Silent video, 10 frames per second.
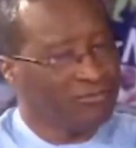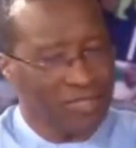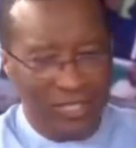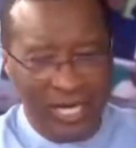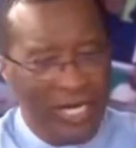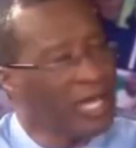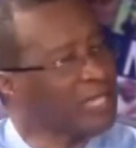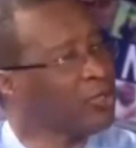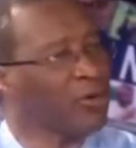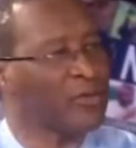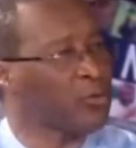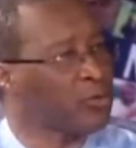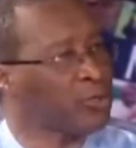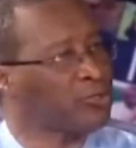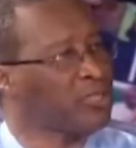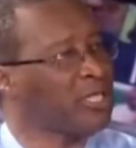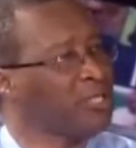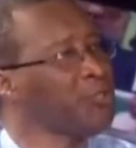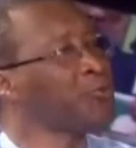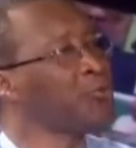airlines all over the world today
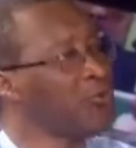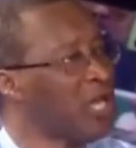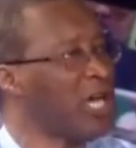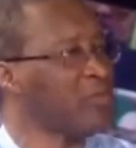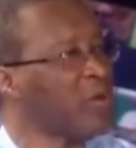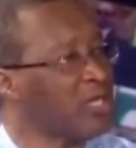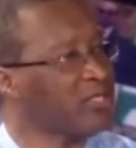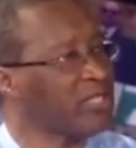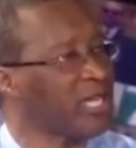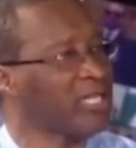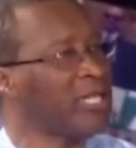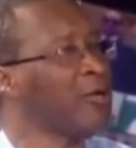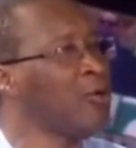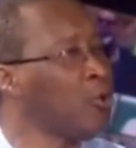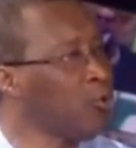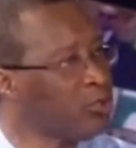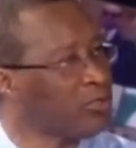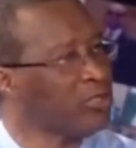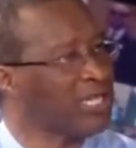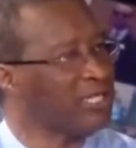use iPads, and they load
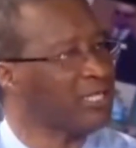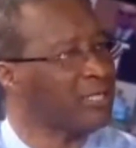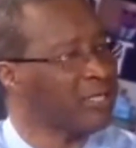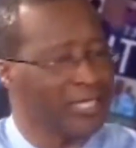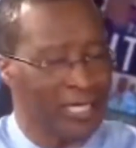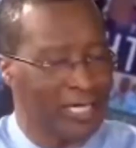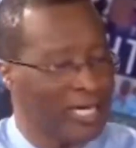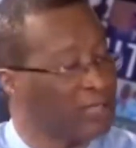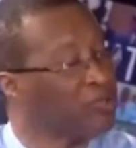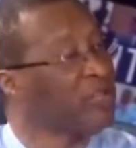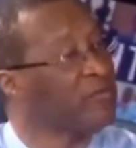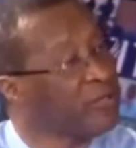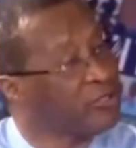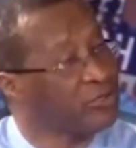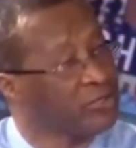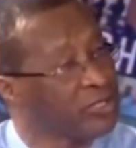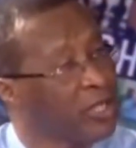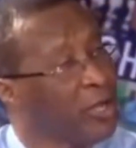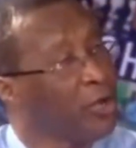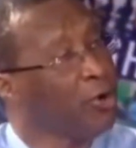in the electronic versions
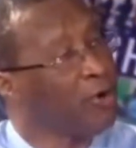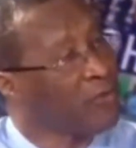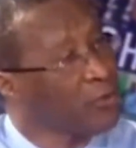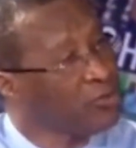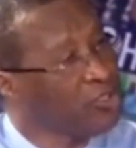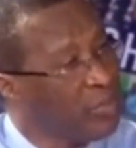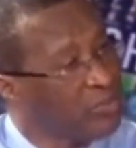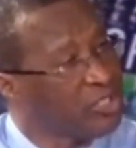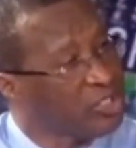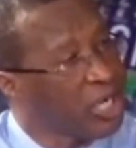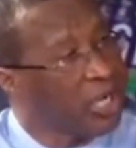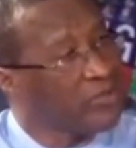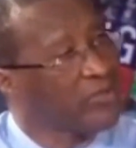of those Jeppesen charts